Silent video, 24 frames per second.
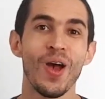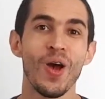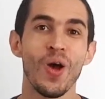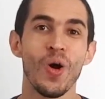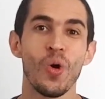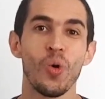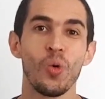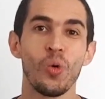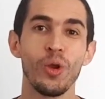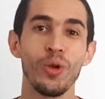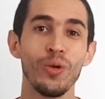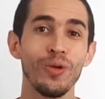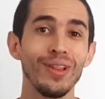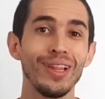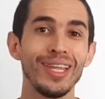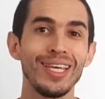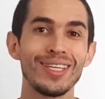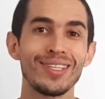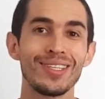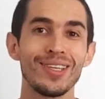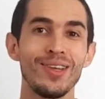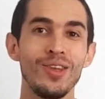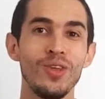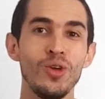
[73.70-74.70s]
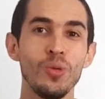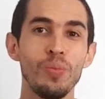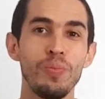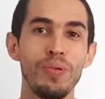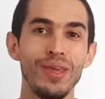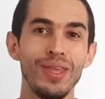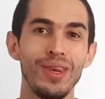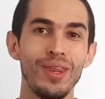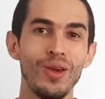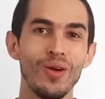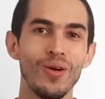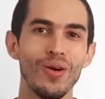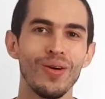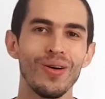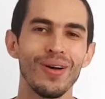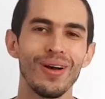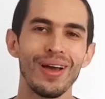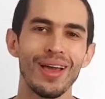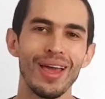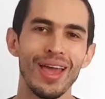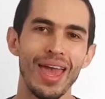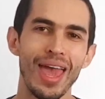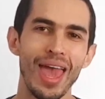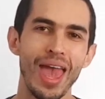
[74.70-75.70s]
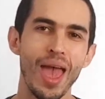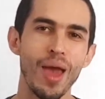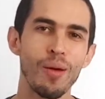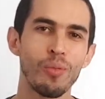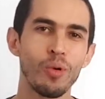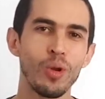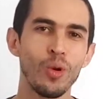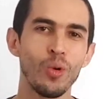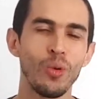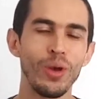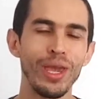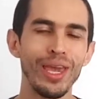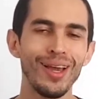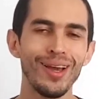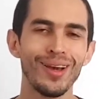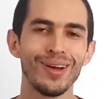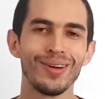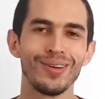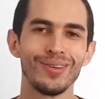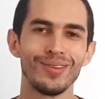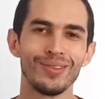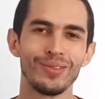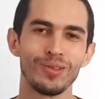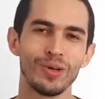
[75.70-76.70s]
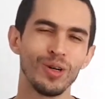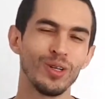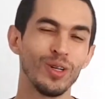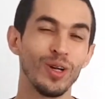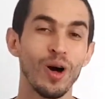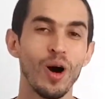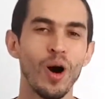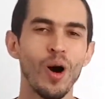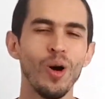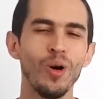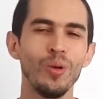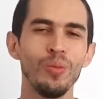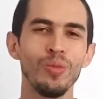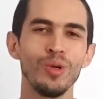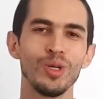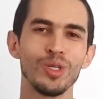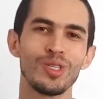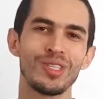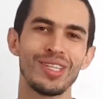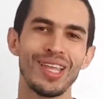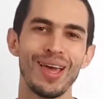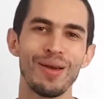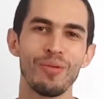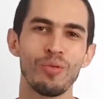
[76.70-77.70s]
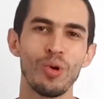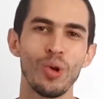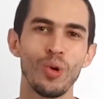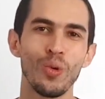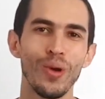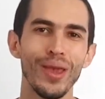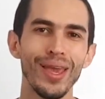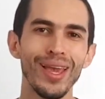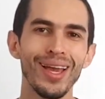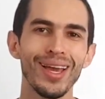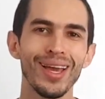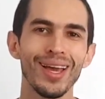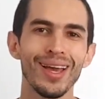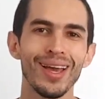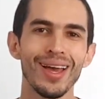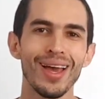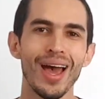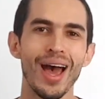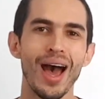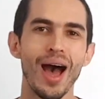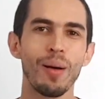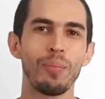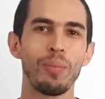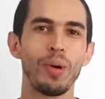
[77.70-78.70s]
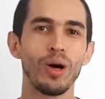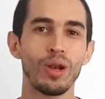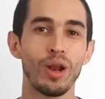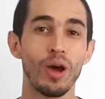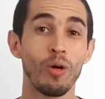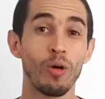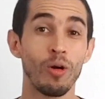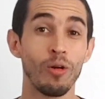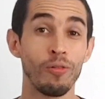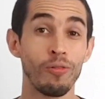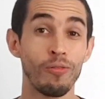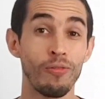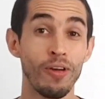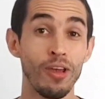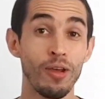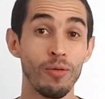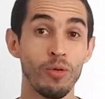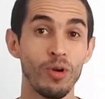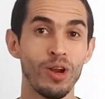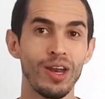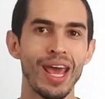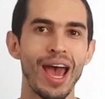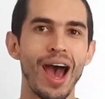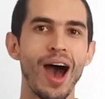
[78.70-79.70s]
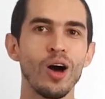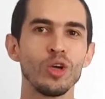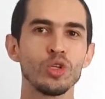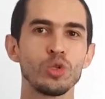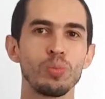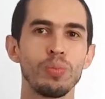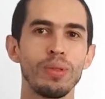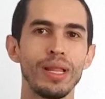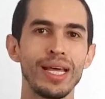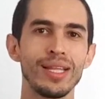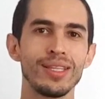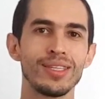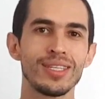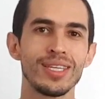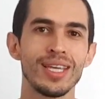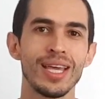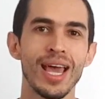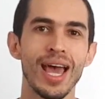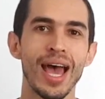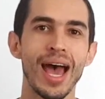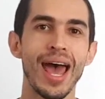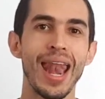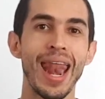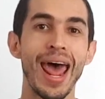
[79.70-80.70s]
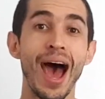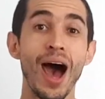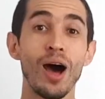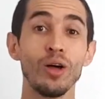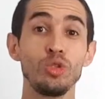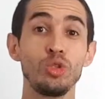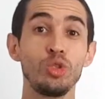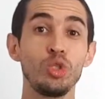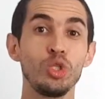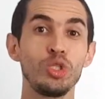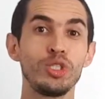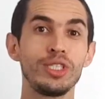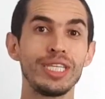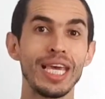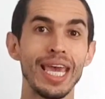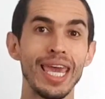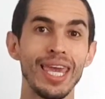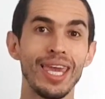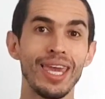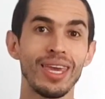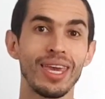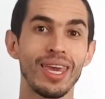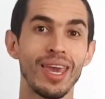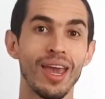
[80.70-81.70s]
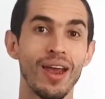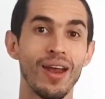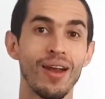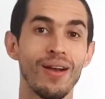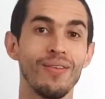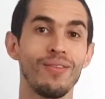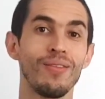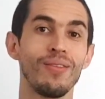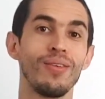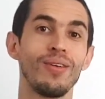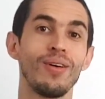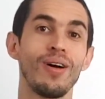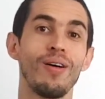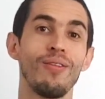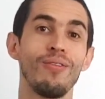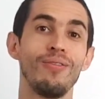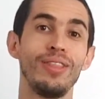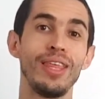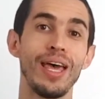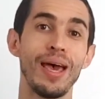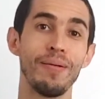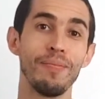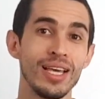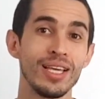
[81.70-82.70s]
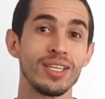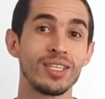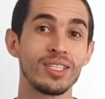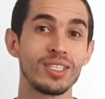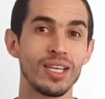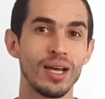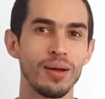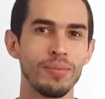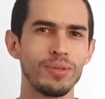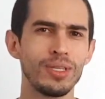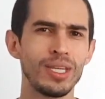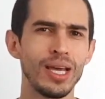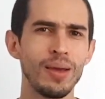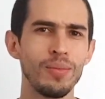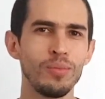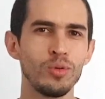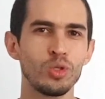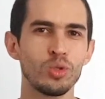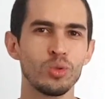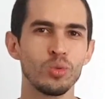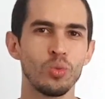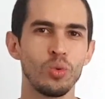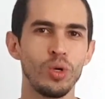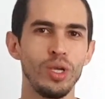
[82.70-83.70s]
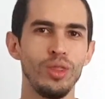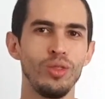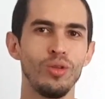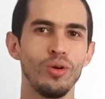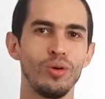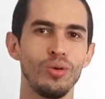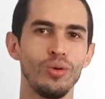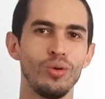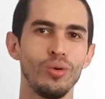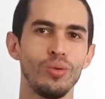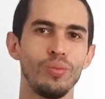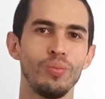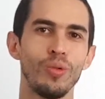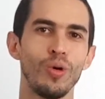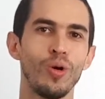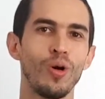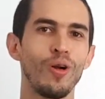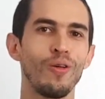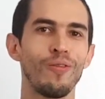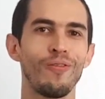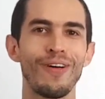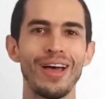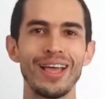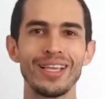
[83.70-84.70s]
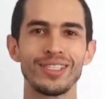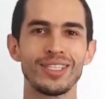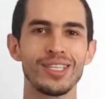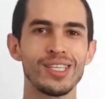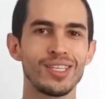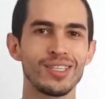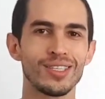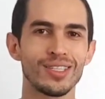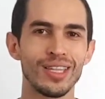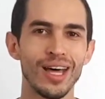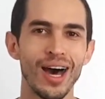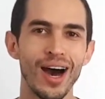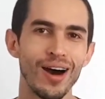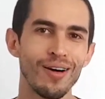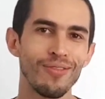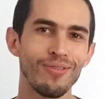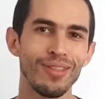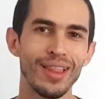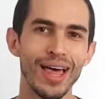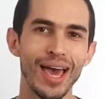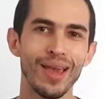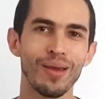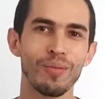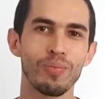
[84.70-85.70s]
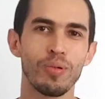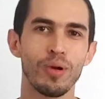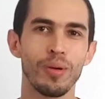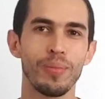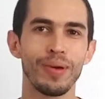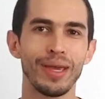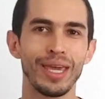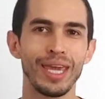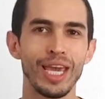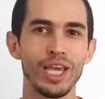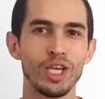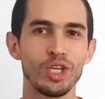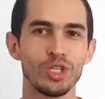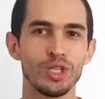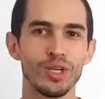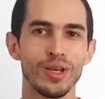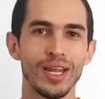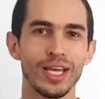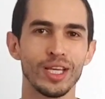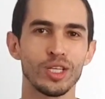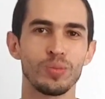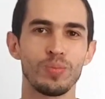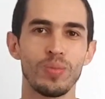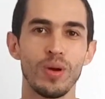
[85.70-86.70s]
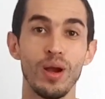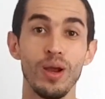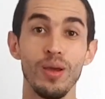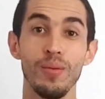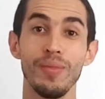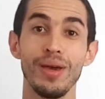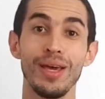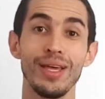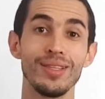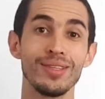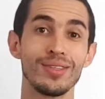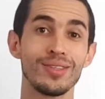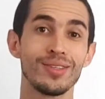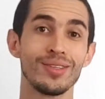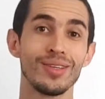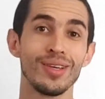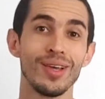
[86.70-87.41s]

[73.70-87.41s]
We release a new video every week, well, almost every week, about our favorite houseplants and how to take care of them. Sometimes we do more fancy stuff like propagation experiments